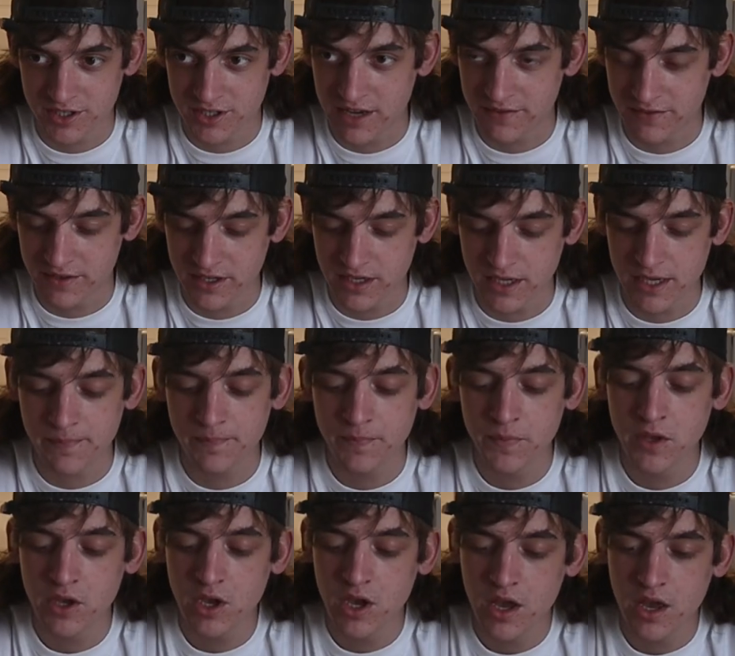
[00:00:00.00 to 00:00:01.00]
a 7D.
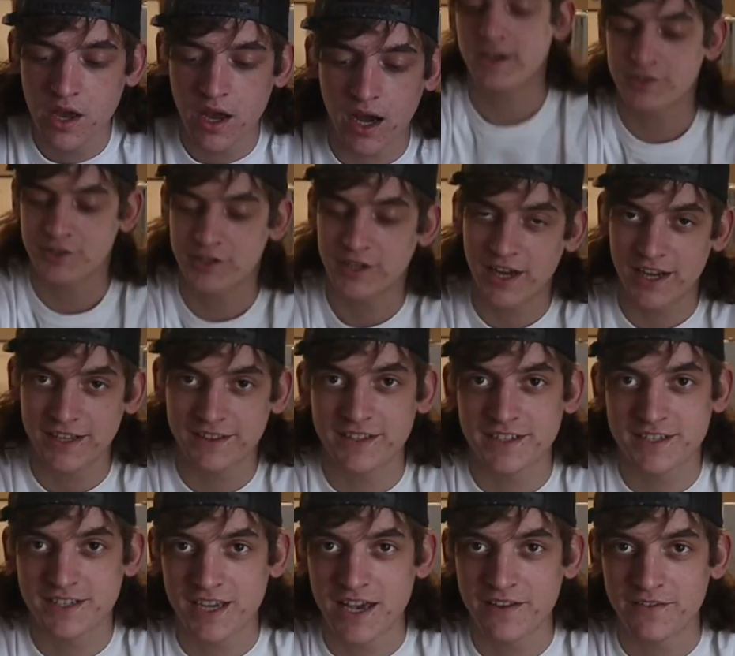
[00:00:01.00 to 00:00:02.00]
I actually got
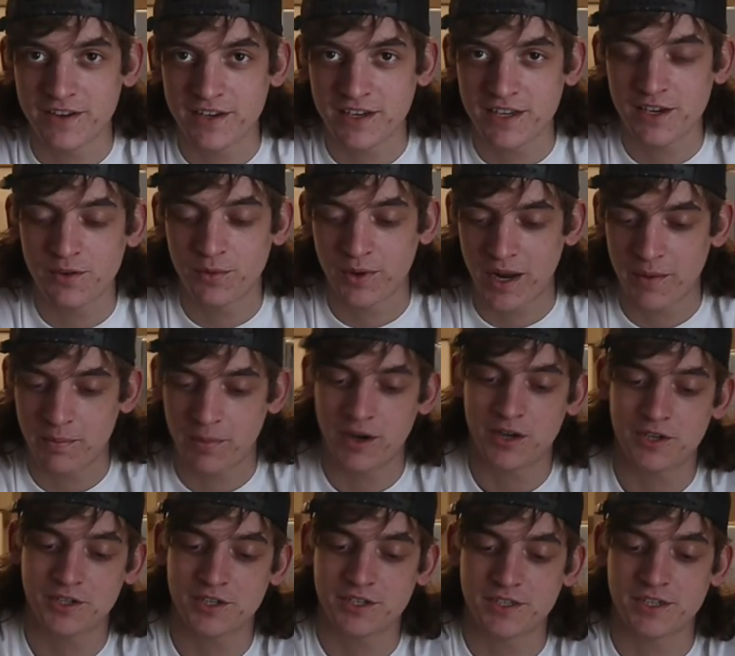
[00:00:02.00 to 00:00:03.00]
this 7D when I
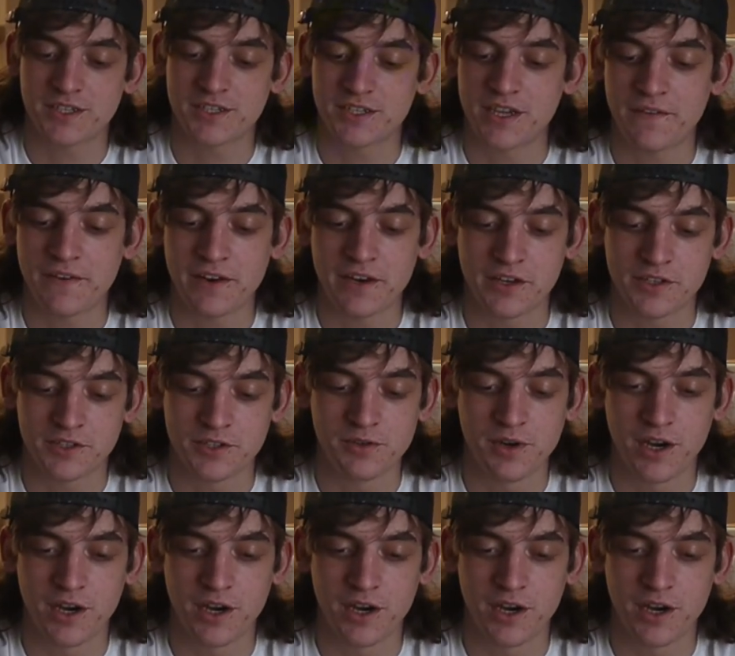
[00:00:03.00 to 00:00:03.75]
purchased the 70 to